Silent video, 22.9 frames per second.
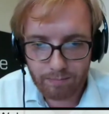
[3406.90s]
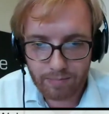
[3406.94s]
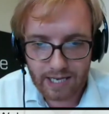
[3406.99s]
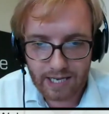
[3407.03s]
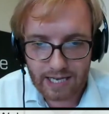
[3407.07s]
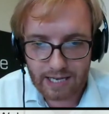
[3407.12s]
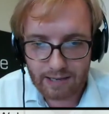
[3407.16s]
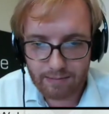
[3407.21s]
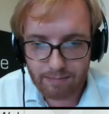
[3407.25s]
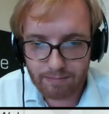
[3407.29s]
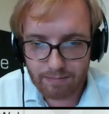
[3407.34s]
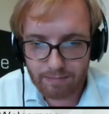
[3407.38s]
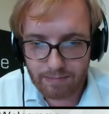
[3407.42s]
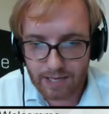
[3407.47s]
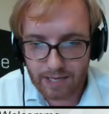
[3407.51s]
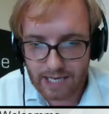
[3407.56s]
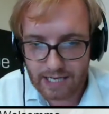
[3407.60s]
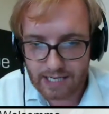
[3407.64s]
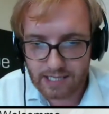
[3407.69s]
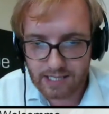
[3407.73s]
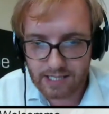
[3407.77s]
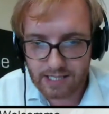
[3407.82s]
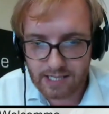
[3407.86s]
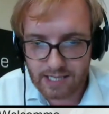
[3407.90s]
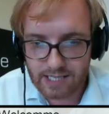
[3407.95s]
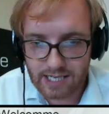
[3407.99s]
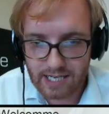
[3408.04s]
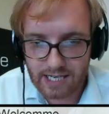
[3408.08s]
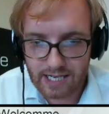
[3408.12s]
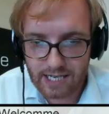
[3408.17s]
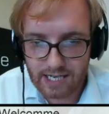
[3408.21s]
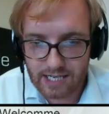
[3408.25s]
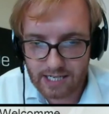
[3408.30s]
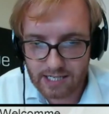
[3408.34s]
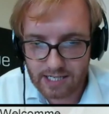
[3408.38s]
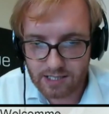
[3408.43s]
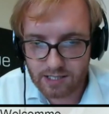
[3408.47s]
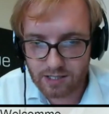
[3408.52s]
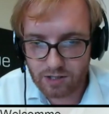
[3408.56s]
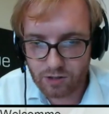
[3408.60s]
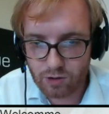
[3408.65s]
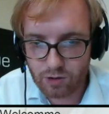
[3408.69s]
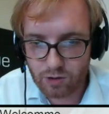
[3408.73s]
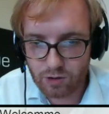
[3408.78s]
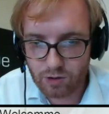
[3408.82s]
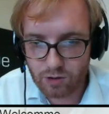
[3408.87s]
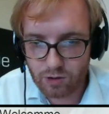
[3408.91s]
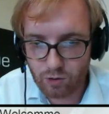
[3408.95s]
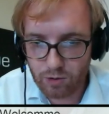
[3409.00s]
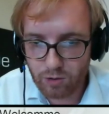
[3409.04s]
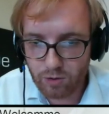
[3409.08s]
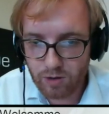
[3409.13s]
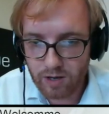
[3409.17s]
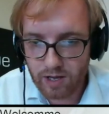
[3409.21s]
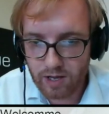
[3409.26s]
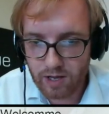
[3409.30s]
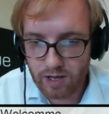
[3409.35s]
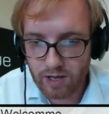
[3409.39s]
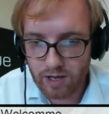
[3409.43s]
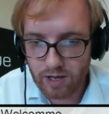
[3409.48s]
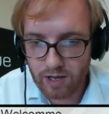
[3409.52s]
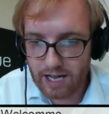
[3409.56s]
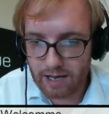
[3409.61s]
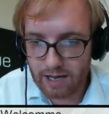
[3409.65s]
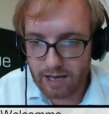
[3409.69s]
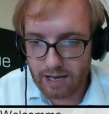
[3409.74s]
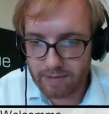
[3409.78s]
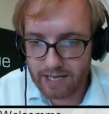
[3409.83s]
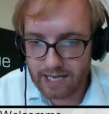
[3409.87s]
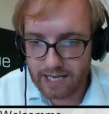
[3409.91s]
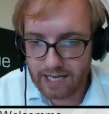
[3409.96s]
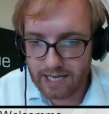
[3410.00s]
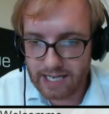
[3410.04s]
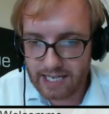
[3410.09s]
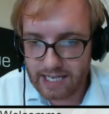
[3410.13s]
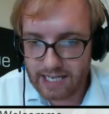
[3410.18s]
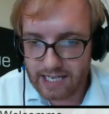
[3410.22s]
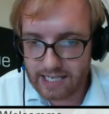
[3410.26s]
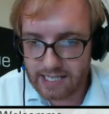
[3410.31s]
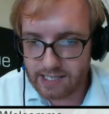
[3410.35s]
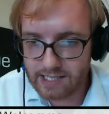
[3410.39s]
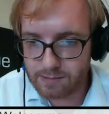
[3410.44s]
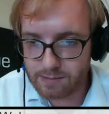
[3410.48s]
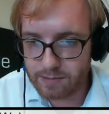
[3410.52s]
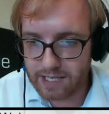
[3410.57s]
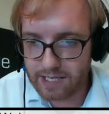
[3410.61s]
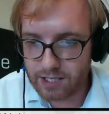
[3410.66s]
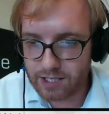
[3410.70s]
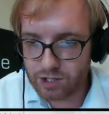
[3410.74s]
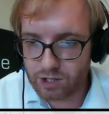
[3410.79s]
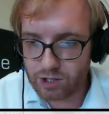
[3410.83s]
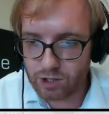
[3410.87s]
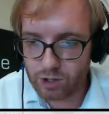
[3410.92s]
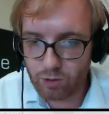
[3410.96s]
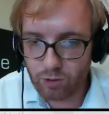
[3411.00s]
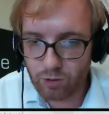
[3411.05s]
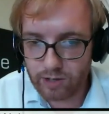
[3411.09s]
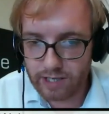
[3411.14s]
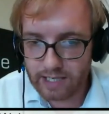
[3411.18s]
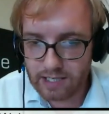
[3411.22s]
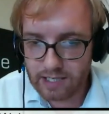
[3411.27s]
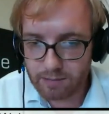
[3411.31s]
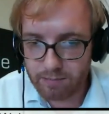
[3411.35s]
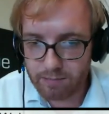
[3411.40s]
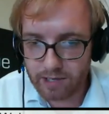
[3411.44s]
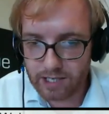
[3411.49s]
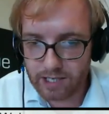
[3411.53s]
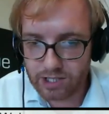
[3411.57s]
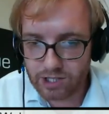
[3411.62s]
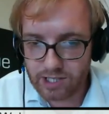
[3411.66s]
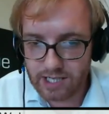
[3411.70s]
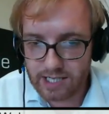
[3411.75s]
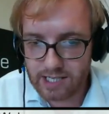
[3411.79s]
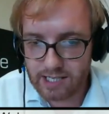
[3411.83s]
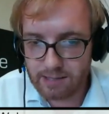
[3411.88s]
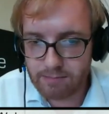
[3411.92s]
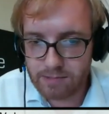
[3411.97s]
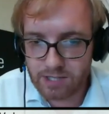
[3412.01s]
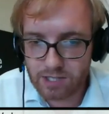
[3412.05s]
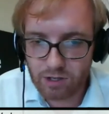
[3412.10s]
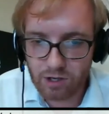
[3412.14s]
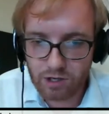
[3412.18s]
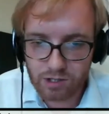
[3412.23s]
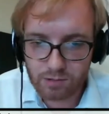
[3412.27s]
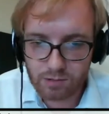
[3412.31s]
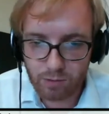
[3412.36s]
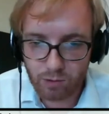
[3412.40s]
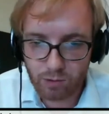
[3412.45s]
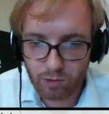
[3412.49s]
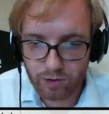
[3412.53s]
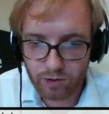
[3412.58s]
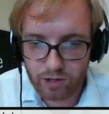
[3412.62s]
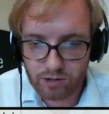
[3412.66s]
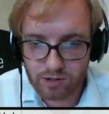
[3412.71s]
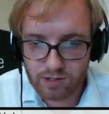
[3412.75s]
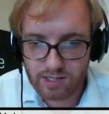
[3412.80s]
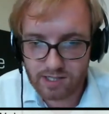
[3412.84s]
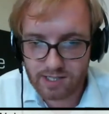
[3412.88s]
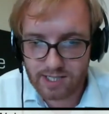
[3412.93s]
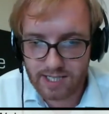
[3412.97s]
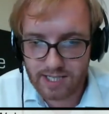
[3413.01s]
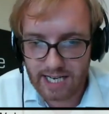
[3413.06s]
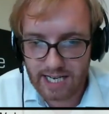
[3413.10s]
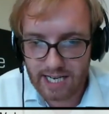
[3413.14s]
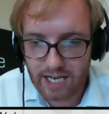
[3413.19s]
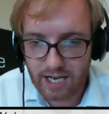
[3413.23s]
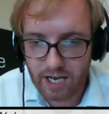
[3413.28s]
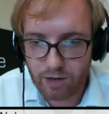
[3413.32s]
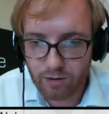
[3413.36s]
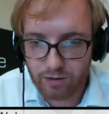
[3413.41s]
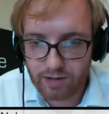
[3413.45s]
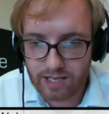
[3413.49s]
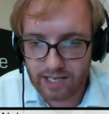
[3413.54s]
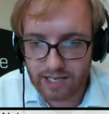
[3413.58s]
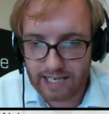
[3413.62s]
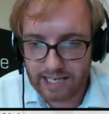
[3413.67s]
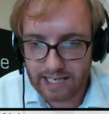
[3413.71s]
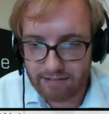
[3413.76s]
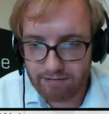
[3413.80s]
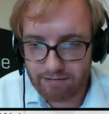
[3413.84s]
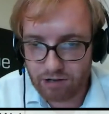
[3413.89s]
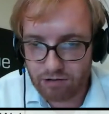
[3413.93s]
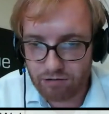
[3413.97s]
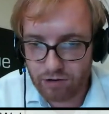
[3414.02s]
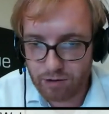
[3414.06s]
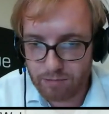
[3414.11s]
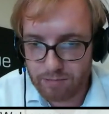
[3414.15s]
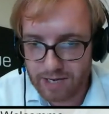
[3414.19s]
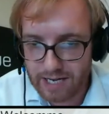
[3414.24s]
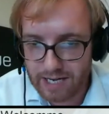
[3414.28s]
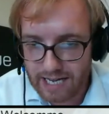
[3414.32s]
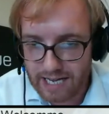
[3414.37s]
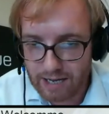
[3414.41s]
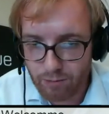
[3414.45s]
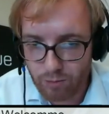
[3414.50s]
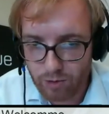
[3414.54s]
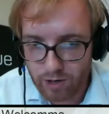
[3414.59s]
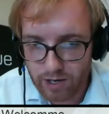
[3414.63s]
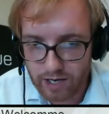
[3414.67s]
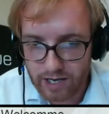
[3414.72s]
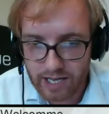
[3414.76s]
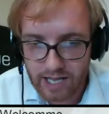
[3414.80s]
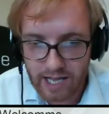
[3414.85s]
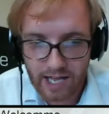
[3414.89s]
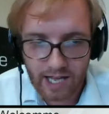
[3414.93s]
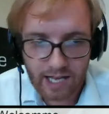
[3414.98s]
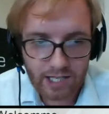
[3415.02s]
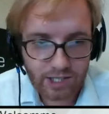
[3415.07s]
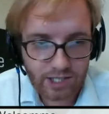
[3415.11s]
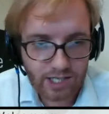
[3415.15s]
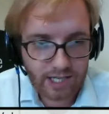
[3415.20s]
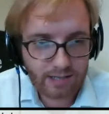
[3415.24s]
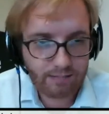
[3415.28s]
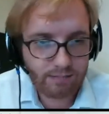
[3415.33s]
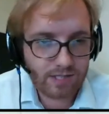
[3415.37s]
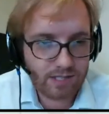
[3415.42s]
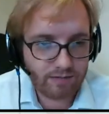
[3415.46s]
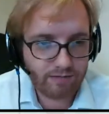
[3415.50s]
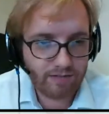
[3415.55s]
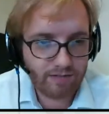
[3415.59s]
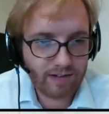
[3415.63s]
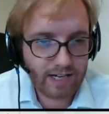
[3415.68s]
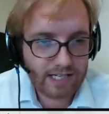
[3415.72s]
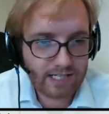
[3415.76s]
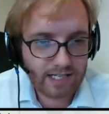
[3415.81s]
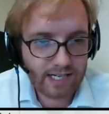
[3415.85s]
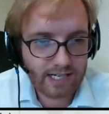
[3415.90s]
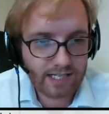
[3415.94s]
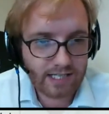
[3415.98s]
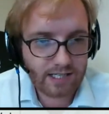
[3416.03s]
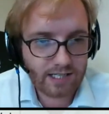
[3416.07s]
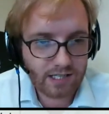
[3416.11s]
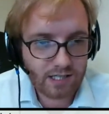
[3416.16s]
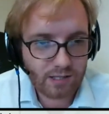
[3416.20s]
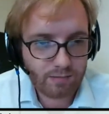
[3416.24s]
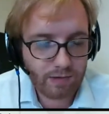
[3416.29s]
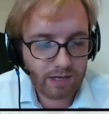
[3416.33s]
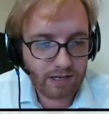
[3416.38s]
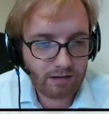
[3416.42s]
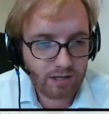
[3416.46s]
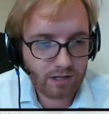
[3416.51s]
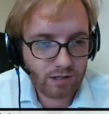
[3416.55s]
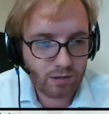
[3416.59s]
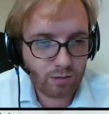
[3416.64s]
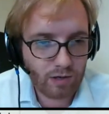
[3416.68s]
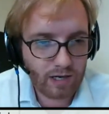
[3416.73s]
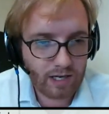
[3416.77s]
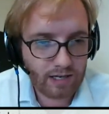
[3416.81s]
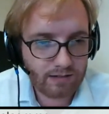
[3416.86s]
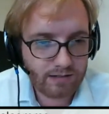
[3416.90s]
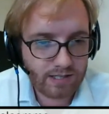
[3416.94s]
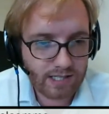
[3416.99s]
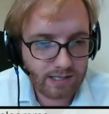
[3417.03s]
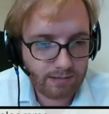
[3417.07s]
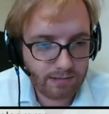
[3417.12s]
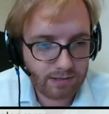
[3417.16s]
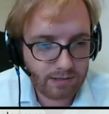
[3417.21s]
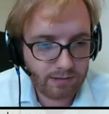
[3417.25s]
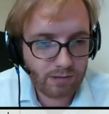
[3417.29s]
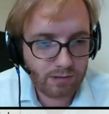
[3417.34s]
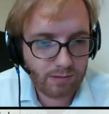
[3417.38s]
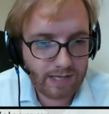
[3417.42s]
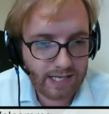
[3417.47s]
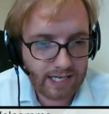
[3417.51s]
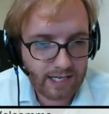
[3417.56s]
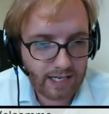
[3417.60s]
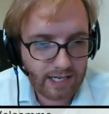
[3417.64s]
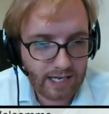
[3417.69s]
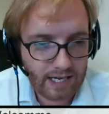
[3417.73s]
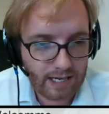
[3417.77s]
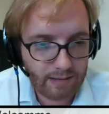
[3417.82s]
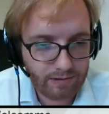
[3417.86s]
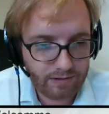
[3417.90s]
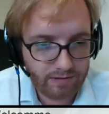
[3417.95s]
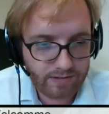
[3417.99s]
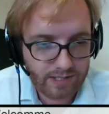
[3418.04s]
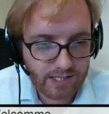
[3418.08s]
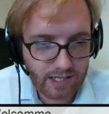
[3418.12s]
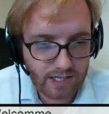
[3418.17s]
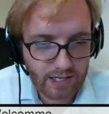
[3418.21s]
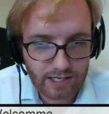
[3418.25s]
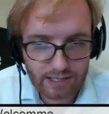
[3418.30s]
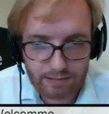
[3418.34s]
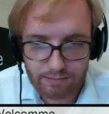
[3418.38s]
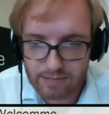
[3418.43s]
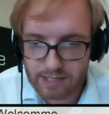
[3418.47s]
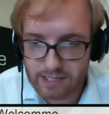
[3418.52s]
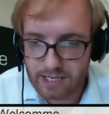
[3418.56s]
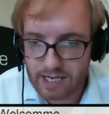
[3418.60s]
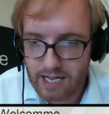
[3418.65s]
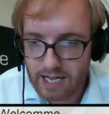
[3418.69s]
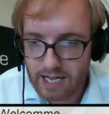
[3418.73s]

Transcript: p.m. BST as normal. He is being joined by James Osborne, who's the CEO of the Elite Recruitment Network. James is a fascinating speaker as well. I've seen him speak a couple of times.